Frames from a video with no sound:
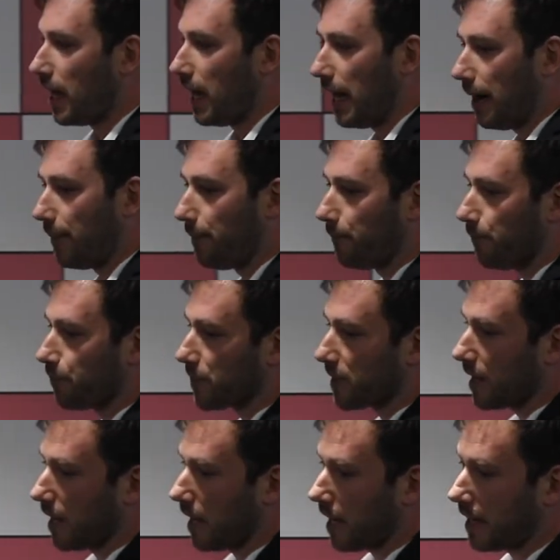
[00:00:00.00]

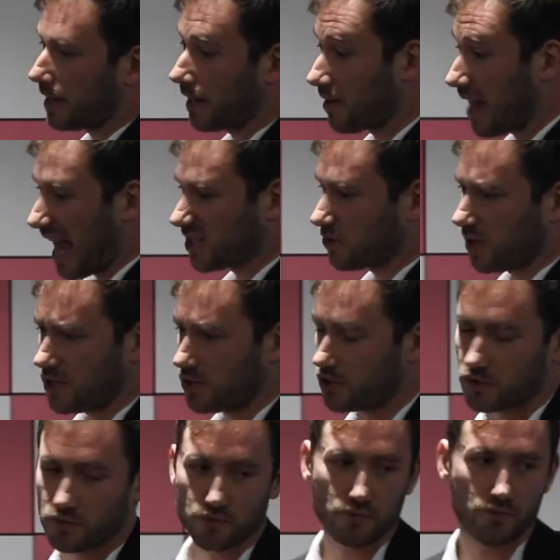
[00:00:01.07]
that actually
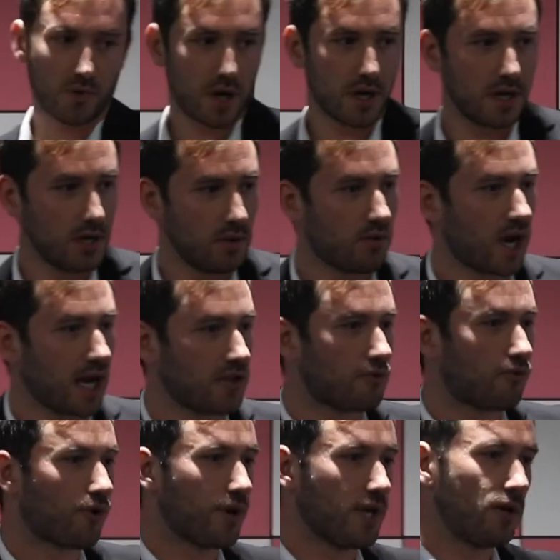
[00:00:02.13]
just won a new grant
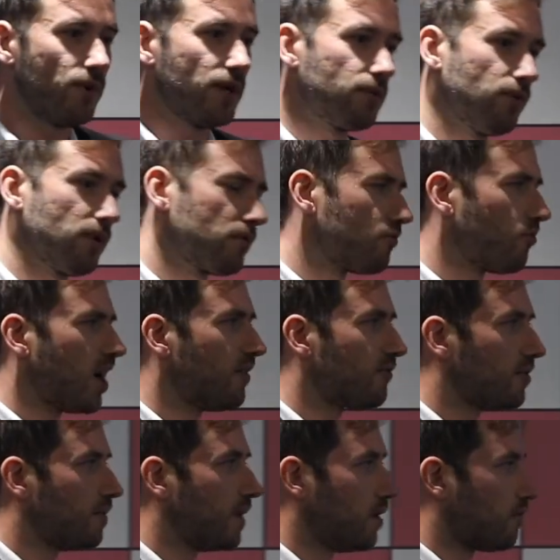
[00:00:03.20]
to renew it with
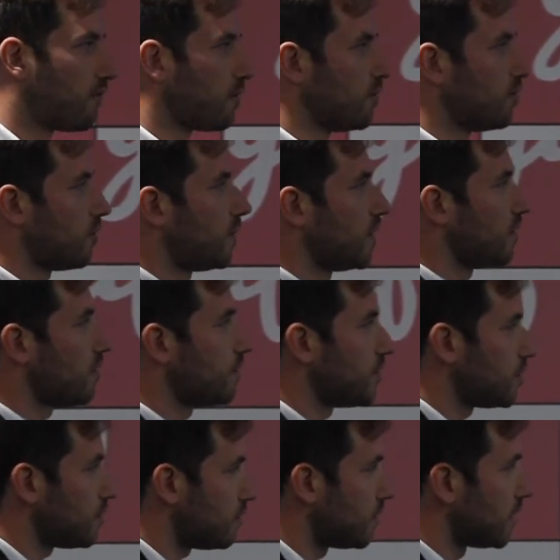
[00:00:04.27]
200 million from European
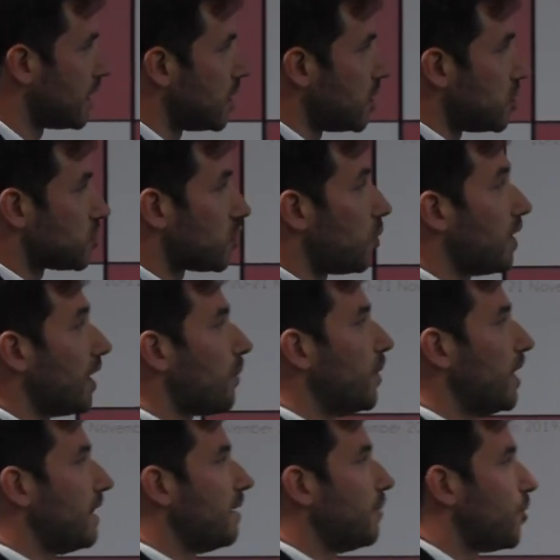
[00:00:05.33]
Commission. So we are
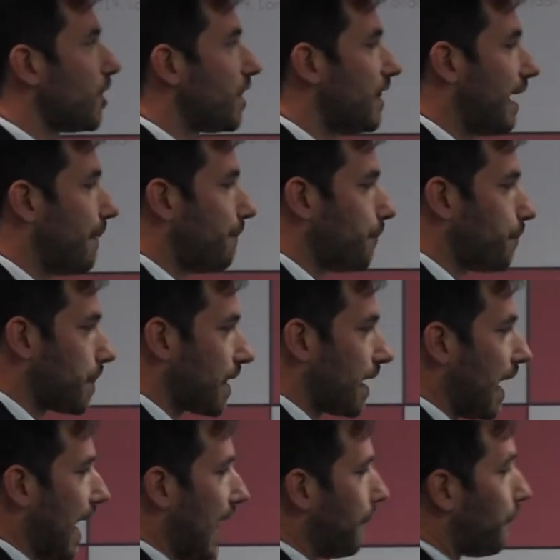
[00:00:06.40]
building with them
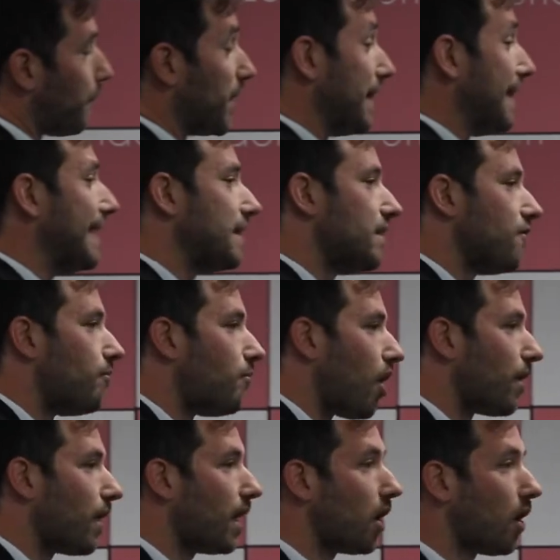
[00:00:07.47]
a predictive
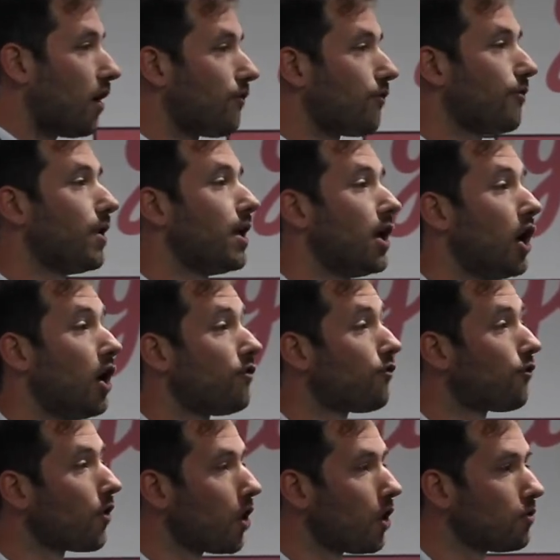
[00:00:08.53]
model of
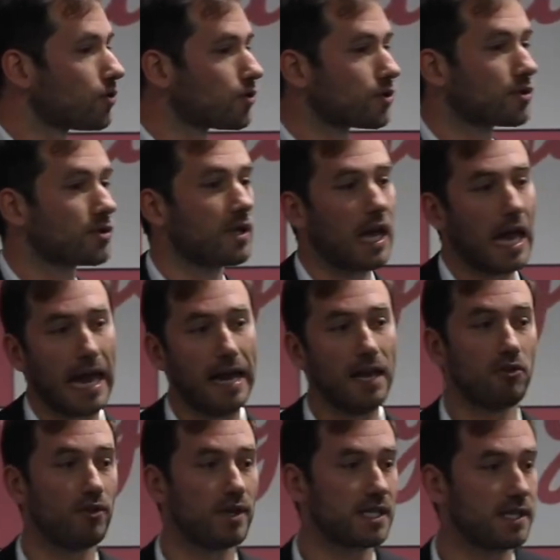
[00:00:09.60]
flows
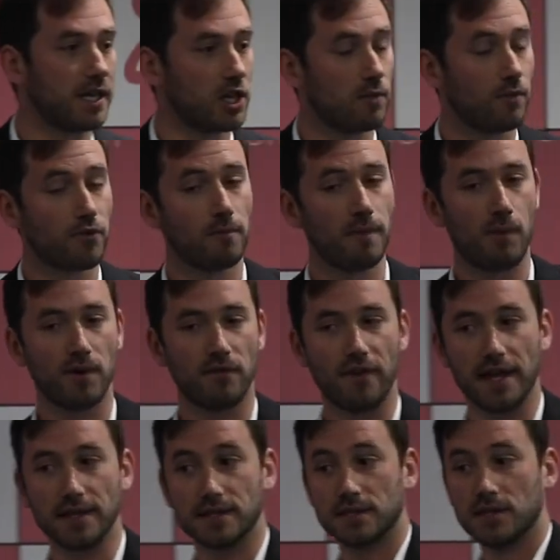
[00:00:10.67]
into the stadium from our
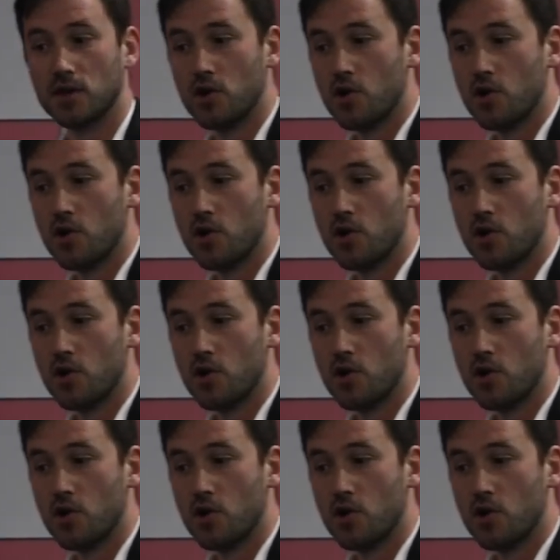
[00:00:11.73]
fans,